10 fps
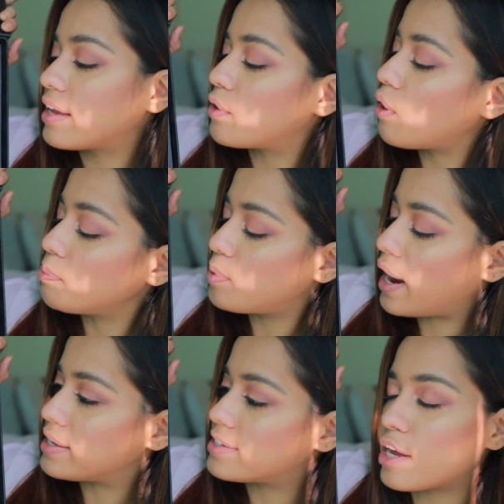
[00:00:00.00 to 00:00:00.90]
They are all
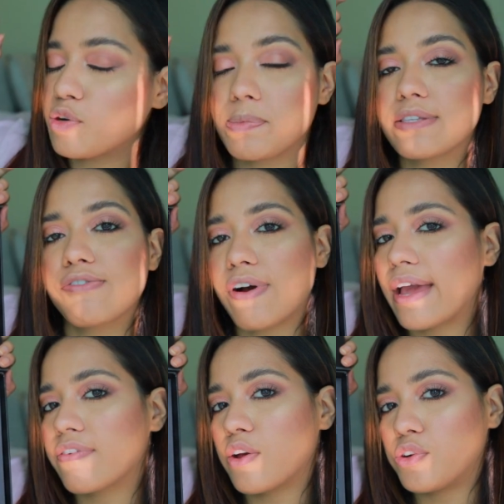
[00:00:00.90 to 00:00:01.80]
priced at
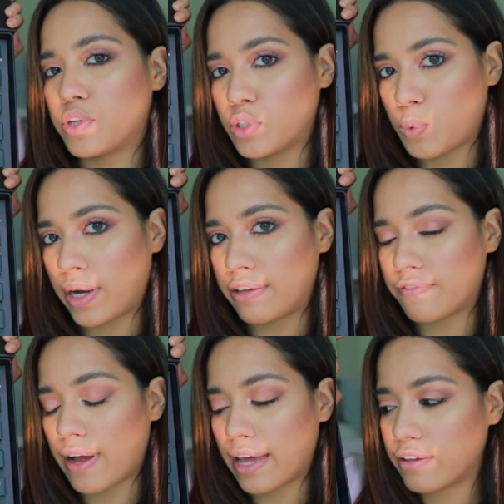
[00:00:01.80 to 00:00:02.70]

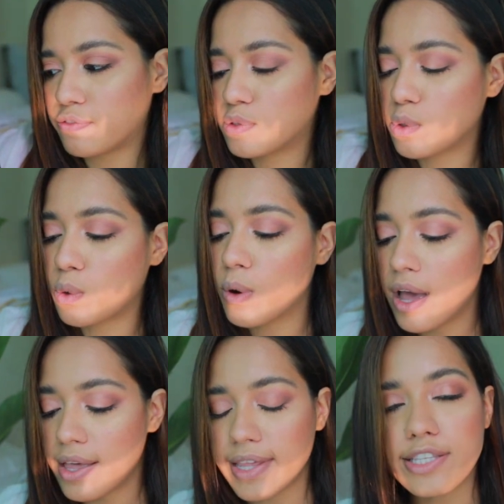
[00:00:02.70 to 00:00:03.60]
₹525, so
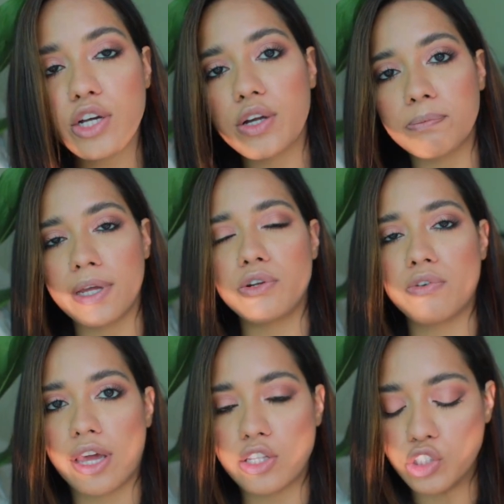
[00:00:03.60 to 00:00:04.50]
that's a good
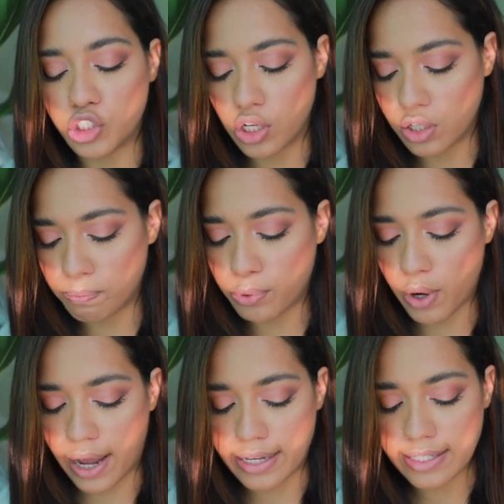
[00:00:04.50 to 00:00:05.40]
mid-range
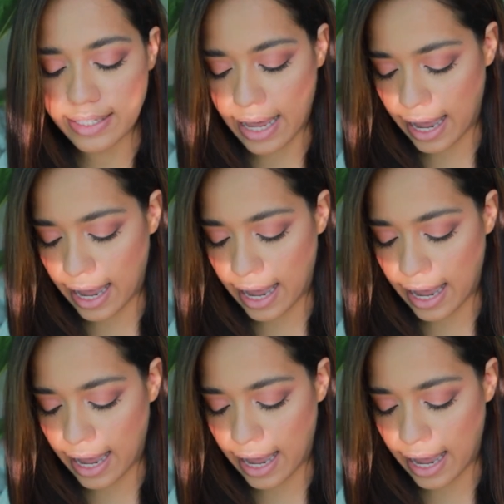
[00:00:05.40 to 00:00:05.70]
price.